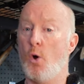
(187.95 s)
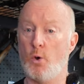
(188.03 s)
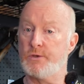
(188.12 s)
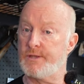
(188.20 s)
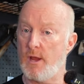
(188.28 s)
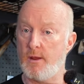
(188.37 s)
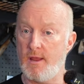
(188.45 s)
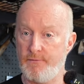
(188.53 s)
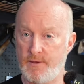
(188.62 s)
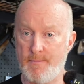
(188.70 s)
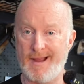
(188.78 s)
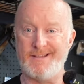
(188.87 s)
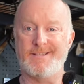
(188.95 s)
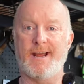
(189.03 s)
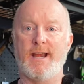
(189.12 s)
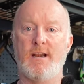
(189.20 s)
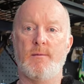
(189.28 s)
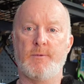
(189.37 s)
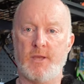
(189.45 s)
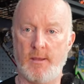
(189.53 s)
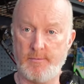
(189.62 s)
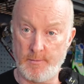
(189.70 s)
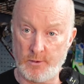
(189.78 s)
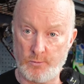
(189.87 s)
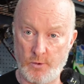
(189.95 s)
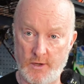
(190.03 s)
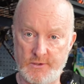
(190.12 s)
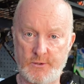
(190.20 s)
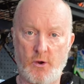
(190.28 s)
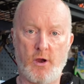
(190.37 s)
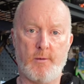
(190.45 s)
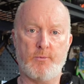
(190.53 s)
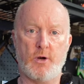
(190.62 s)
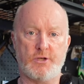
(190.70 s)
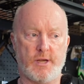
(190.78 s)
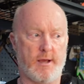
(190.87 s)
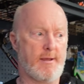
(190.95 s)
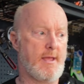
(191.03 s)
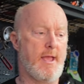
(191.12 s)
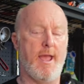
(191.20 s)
Also, if you maintain them, keep them at the right tire pressure.